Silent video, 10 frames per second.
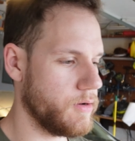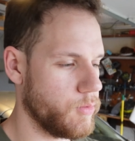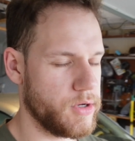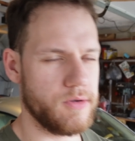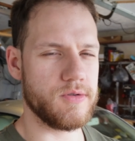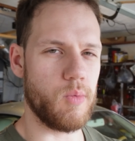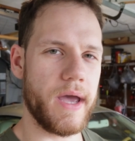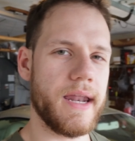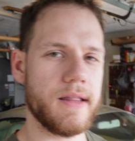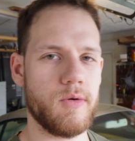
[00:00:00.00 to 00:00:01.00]
to reduce
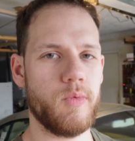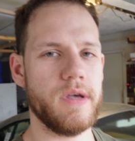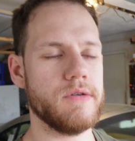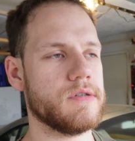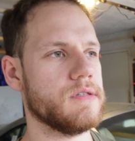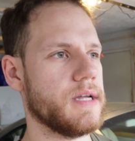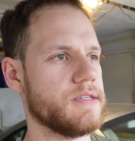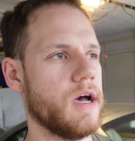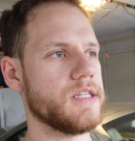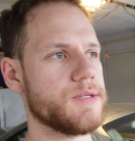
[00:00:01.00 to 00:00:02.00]
weight at the wheels because that's
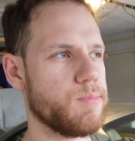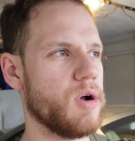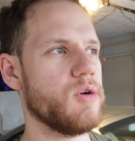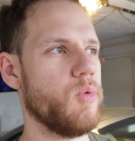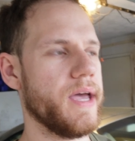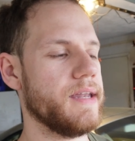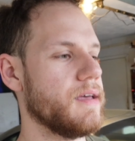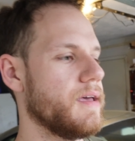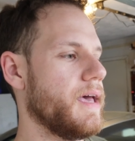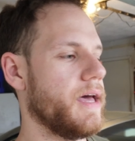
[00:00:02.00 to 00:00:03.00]
unsprung weight,
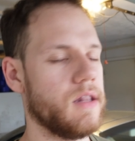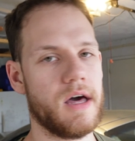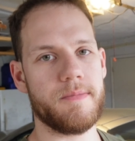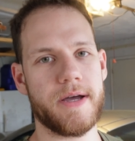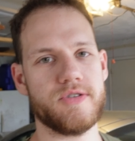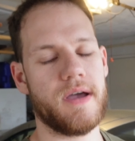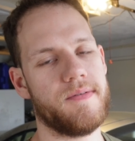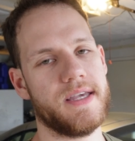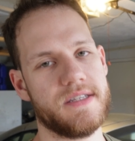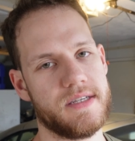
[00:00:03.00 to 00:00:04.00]
and a lot of my
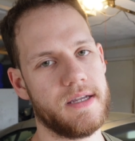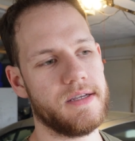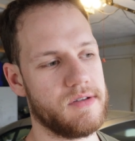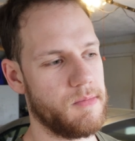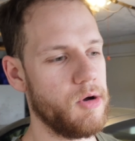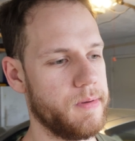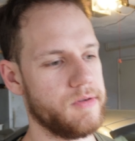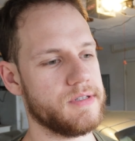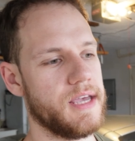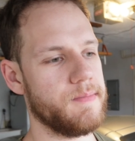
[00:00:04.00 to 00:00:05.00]
driving is city, so I'm hoping it'll
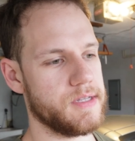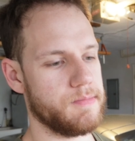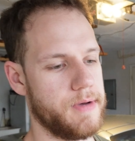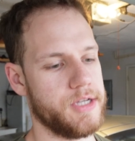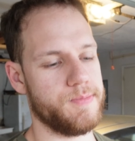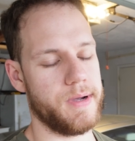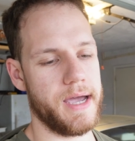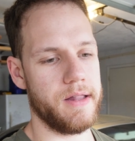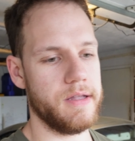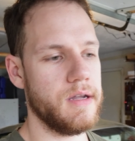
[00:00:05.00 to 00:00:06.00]
save me some miles per
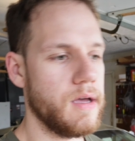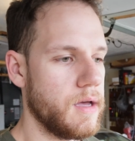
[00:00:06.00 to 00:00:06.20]
gallon.